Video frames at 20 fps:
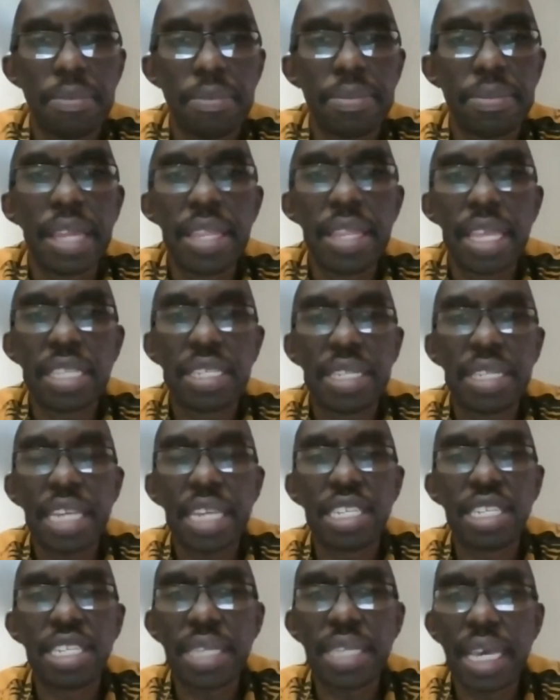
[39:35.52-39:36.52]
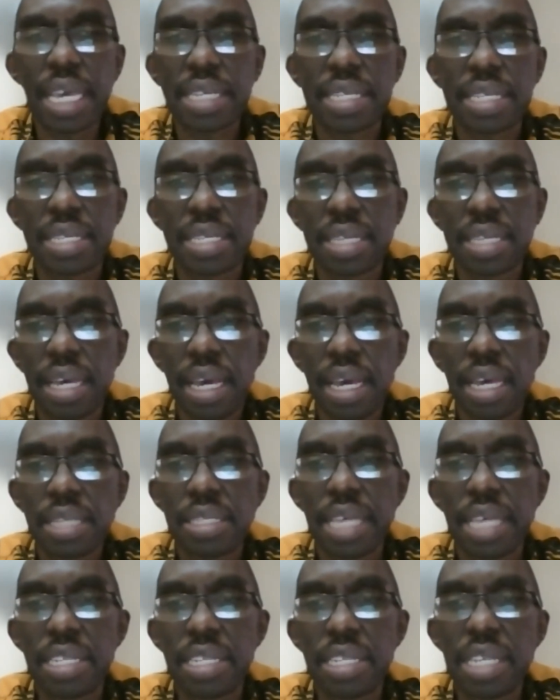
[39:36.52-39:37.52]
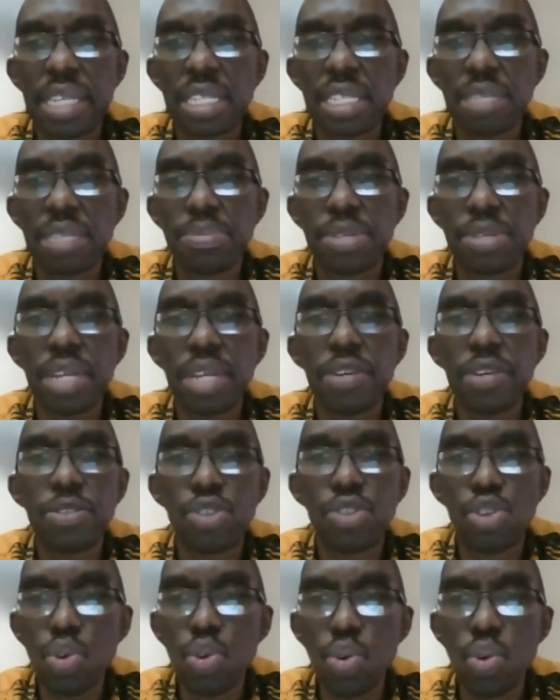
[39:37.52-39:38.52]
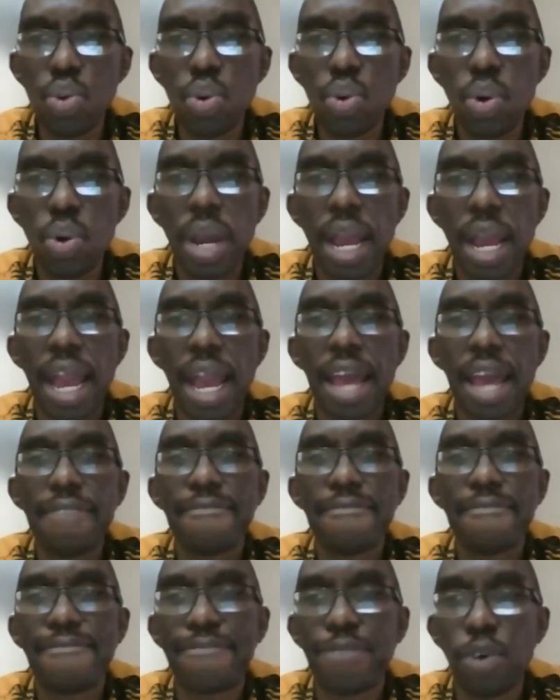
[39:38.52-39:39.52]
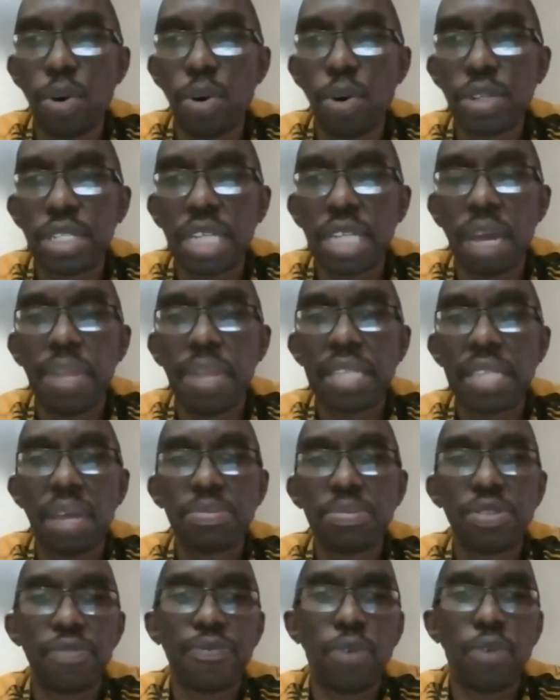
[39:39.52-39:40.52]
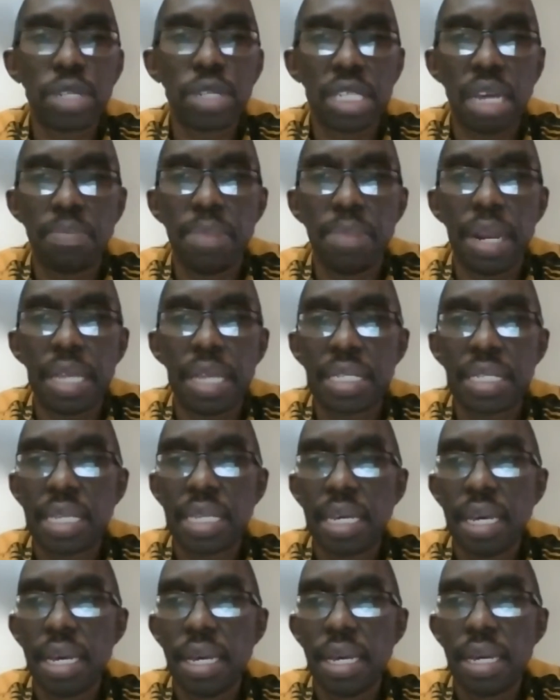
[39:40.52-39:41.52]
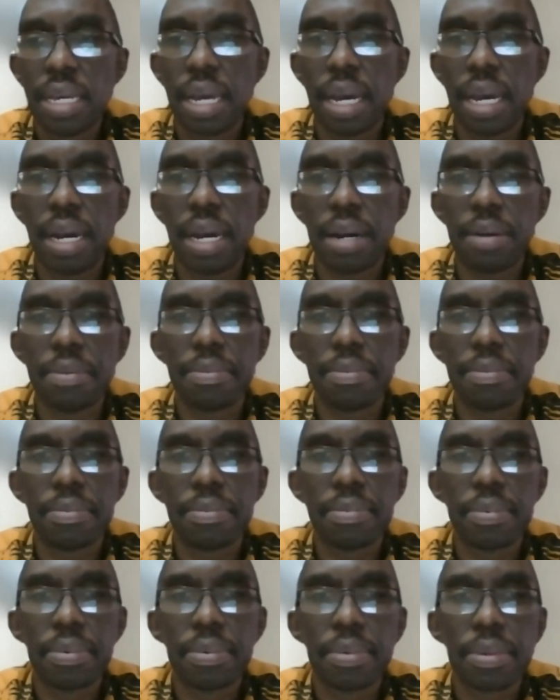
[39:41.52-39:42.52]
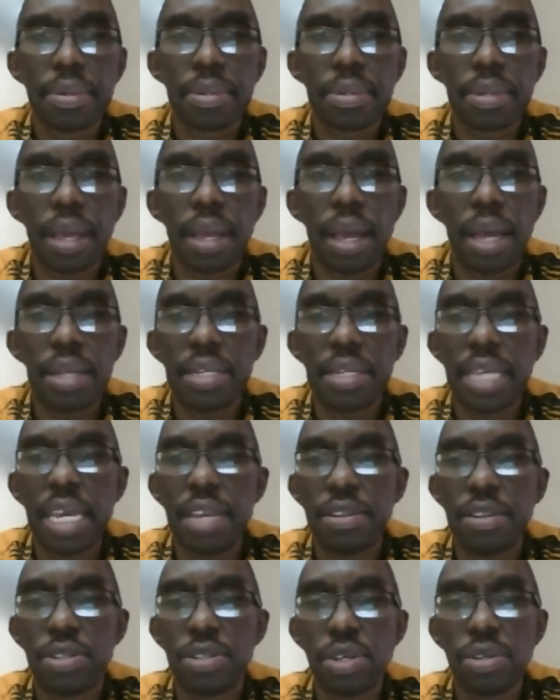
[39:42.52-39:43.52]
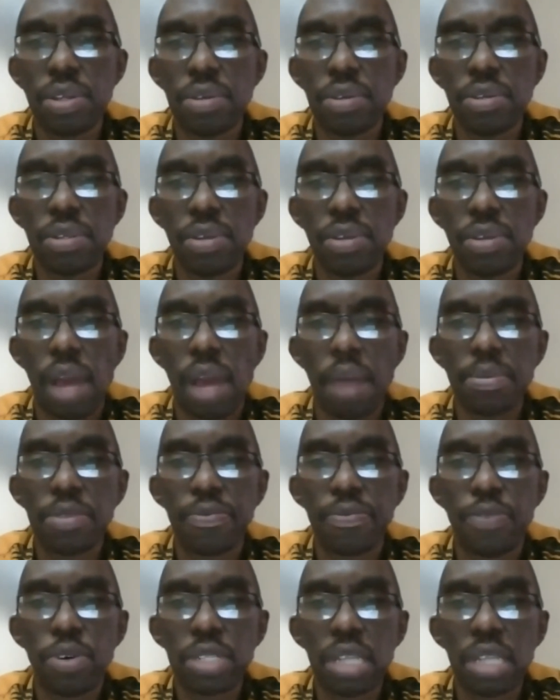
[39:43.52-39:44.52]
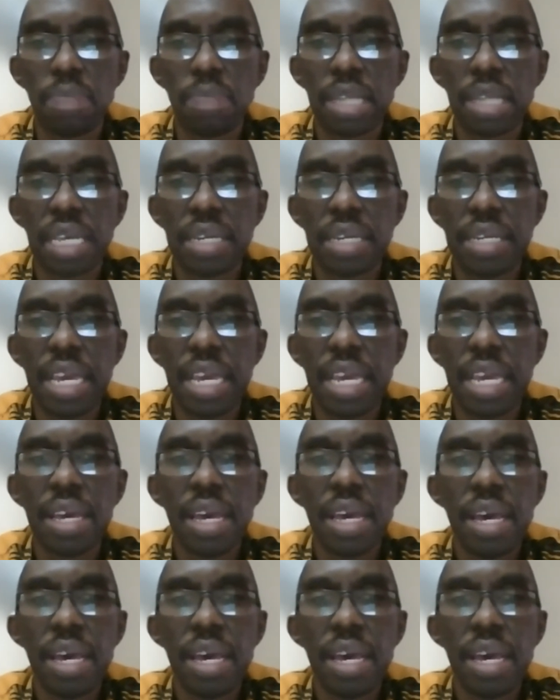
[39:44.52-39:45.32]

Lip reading: Then the stage 6. Stage 6 is between 2 and 4 tablets, up to 4 tablets a day. So up to 4 tablets a day.